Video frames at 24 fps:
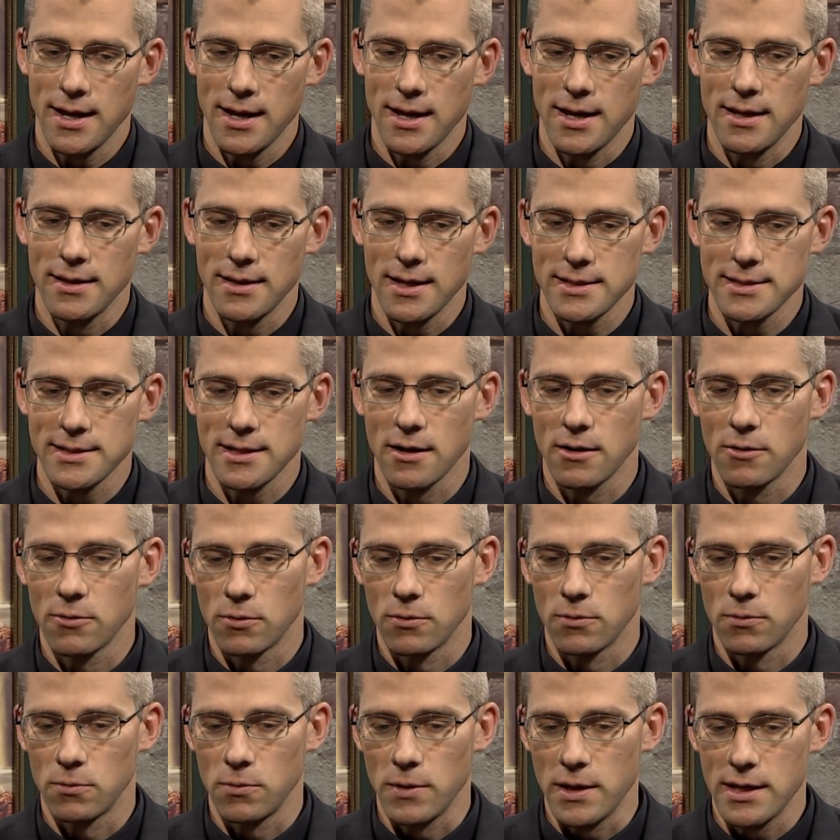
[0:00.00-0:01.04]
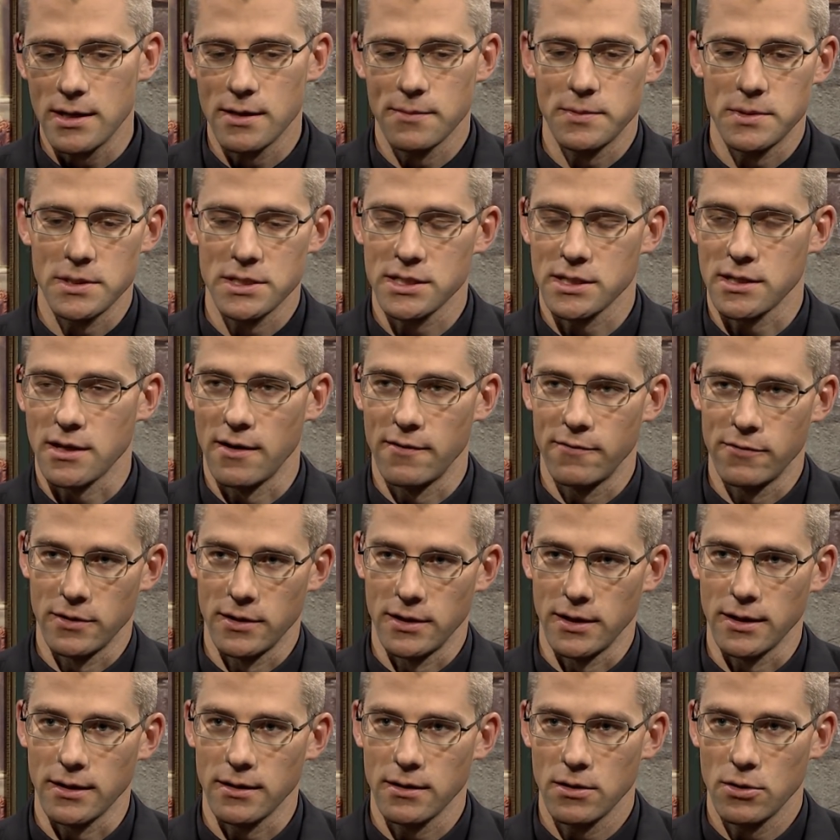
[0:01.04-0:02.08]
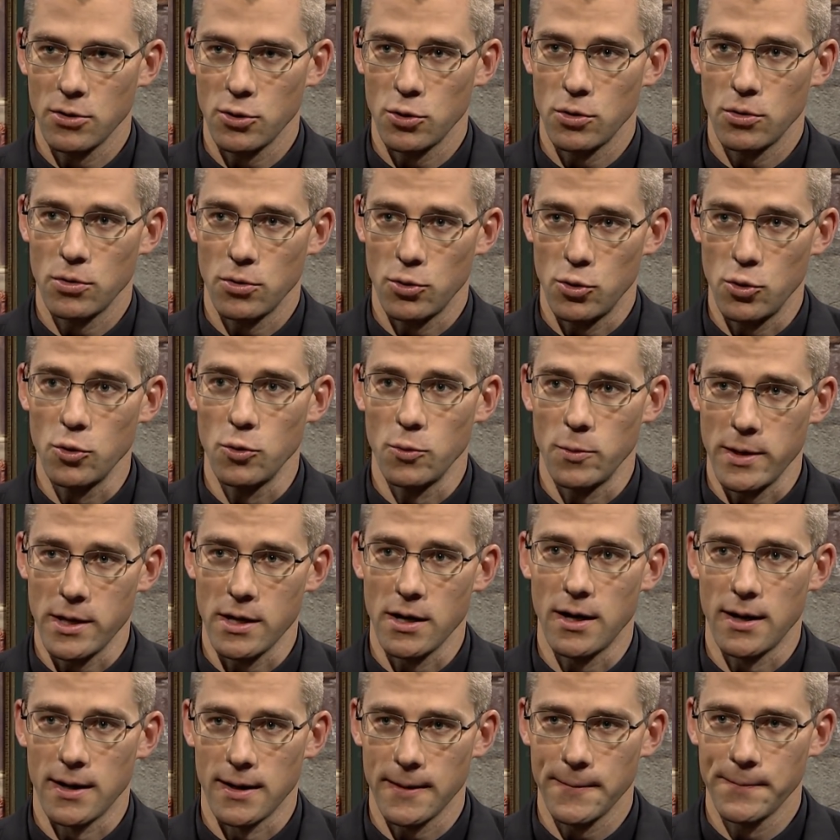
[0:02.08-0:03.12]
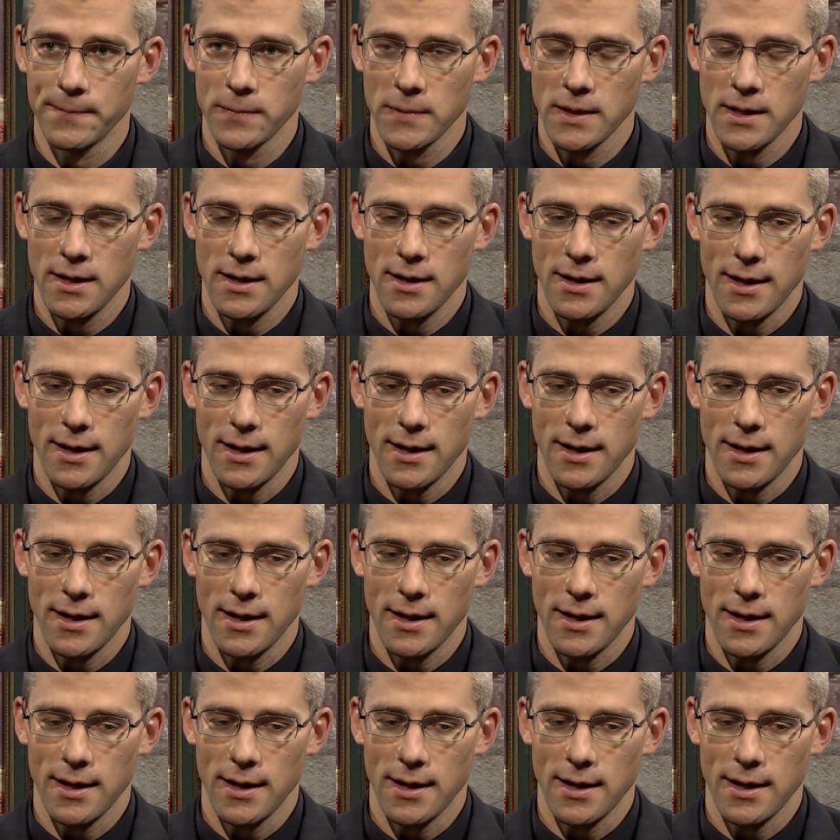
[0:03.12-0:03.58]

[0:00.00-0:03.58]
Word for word: And that's how we end up discovering who we are. Mm-hmm.